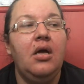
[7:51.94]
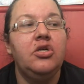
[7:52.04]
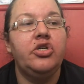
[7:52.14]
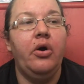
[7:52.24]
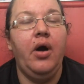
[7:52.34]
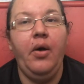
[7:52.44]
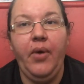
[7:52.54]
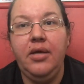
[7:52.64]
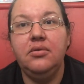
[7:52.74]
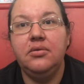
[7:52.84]
So I
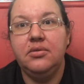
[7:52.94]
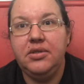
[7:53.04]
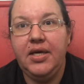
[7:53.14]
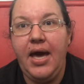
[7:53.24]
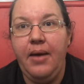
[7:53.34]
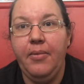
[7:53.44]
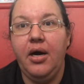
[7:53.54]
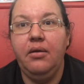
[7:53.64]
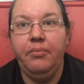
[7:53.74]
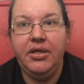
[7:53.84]
went to
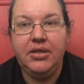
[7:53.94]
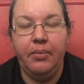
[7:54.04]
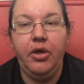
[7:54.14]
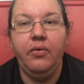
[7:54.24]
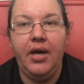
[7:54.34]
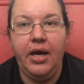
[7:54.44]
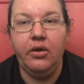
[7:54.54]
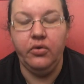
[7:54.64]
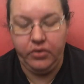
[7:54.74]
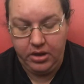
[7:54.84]
Kmart and Big W and had a
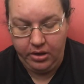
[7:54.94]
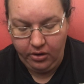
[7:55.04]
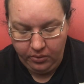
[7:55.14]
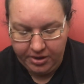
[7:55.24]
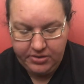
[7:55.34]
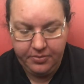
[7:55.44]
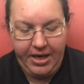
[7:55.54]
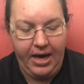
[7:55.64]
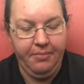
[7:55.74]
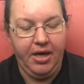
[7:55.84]
look, and I got the ones from
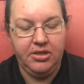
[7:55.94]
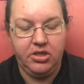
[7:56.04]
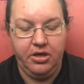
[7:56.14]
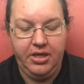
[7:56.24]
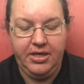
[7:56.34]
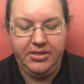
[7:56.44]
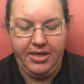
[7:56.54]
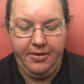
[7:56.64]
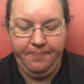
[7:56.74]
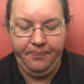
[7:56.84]
Kmart. So there's
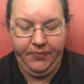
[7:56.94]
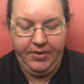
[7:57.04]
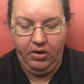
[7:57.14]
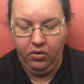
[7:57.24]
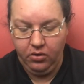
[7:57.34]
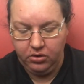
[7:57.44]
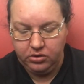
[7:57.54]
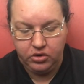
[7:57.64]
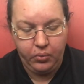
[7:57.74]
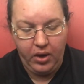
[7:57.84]
they're all
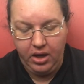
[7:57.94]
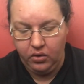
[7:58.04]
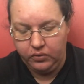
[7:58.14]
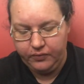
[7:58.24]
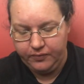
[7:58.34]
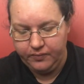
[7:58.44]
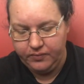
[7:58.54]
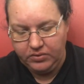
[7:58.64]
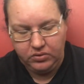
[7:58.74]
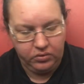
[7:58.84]
$12,
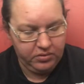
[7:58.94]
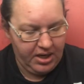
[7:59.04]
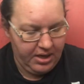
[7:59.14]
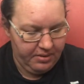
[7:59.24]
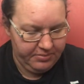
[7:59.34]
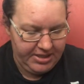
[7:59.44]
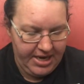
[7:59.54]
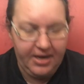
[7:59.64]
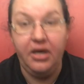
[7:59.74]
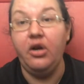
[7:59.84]
$10,
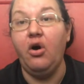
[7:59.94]
and